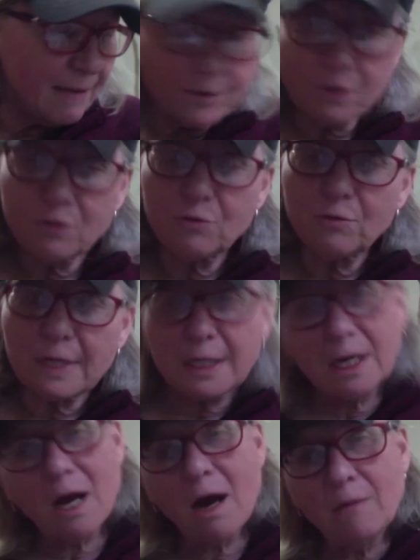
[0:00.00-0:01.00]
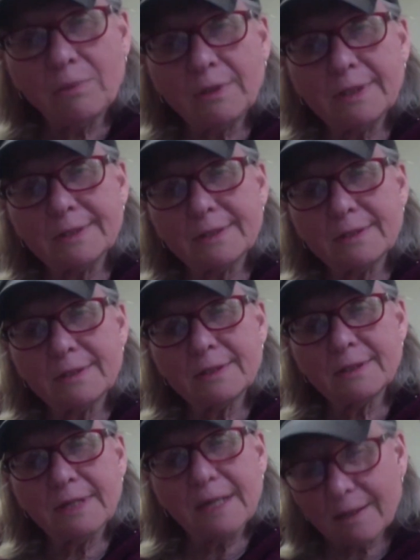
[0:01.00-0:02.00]
you accomplished
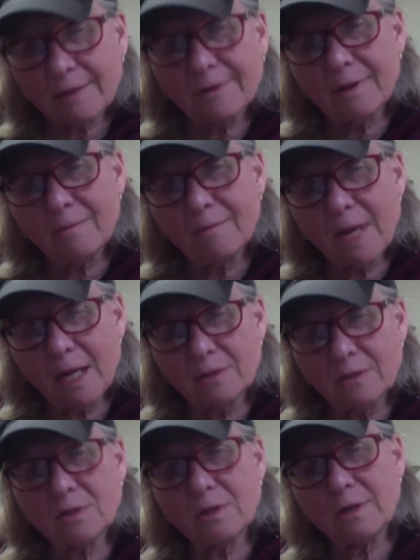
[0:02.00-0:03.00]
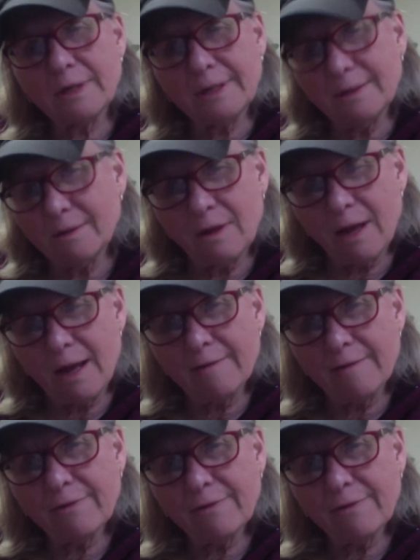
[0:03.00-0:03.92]
anything major in your life?